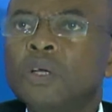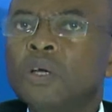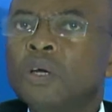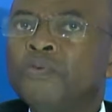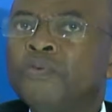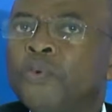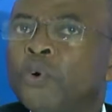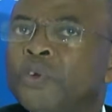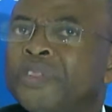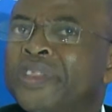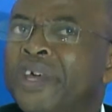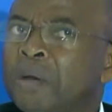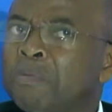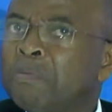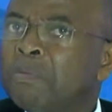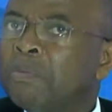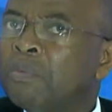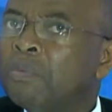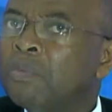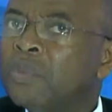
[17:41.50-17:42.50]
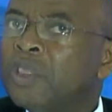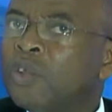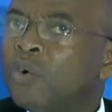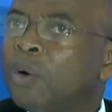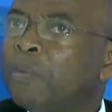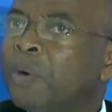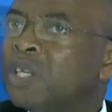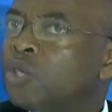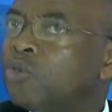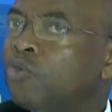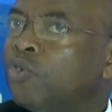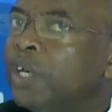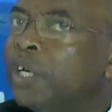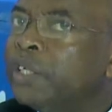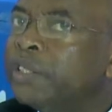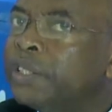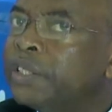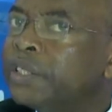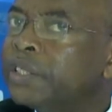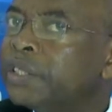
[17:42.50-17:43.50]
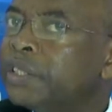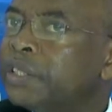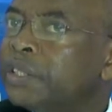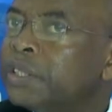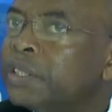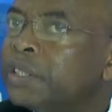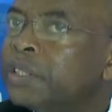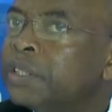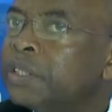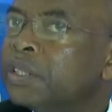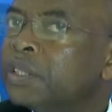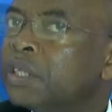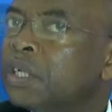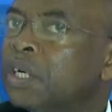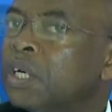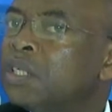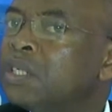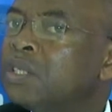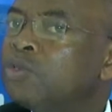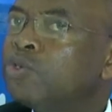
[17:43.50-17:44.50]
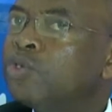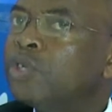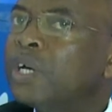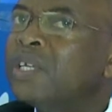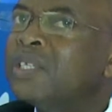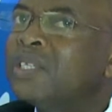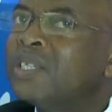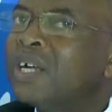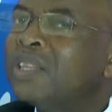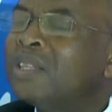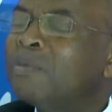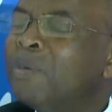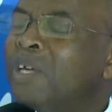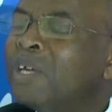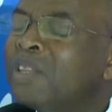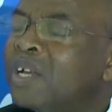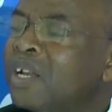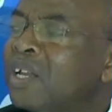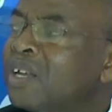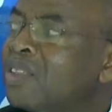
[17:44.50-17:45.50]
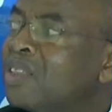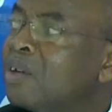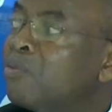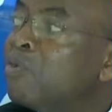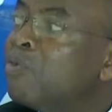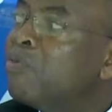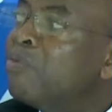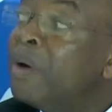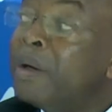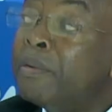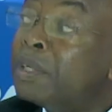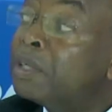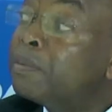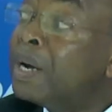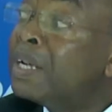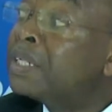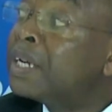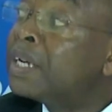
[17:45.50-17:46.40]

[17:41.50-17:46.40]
for them, they were my students. I started mentoring them much